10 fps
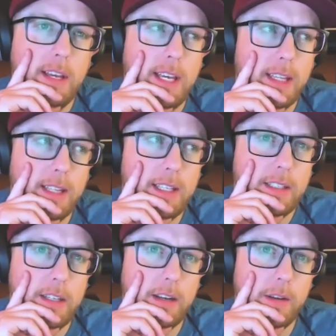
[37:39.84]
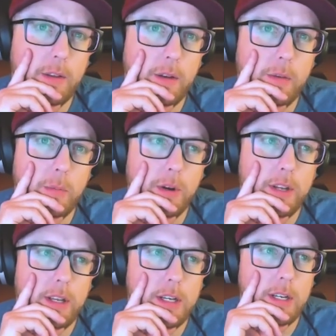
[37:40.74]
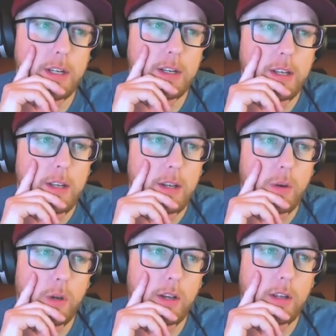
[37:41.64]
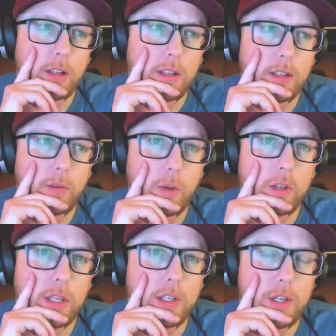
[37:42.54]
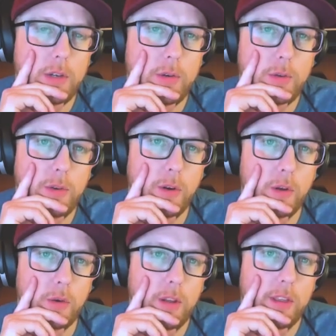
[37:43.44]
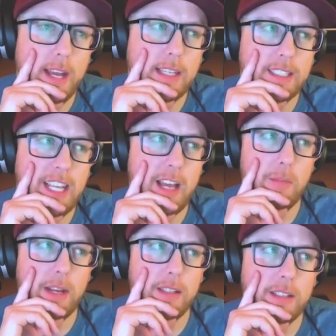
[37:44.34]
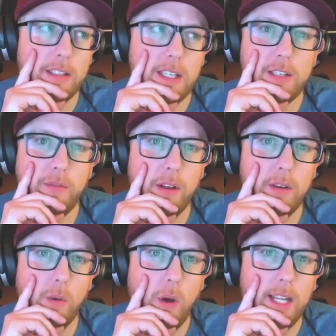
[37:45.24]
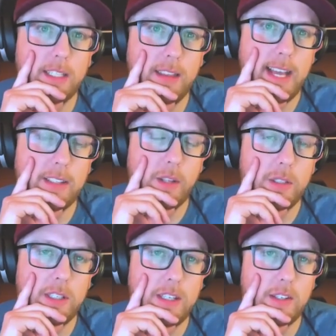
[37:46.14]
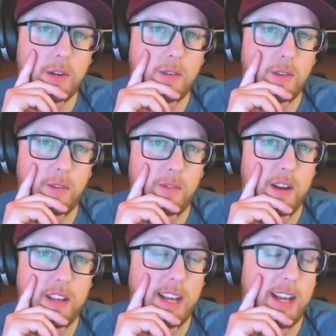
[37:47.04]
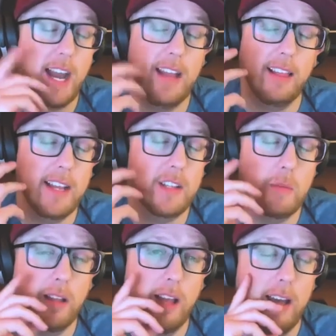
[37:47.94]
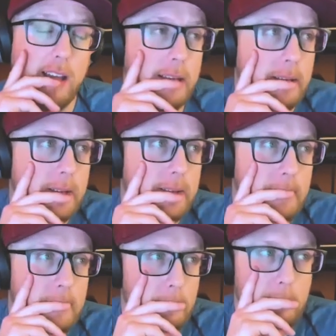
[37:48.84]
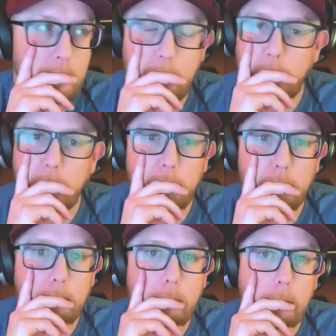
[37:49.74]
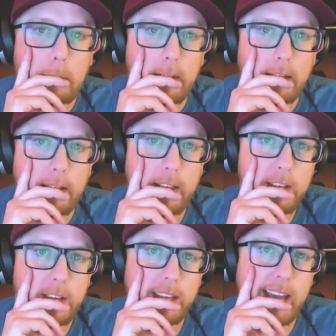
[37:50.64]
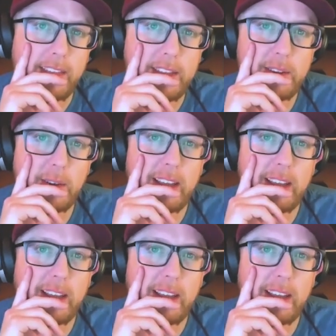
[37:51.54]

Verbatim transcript: at least Tito the mortician will will get you through the next 10 minutes because he's fun to watch and that those scenes are, are funny. I like them a lot. And then you only got a half hour left and then you got yeah, and then you're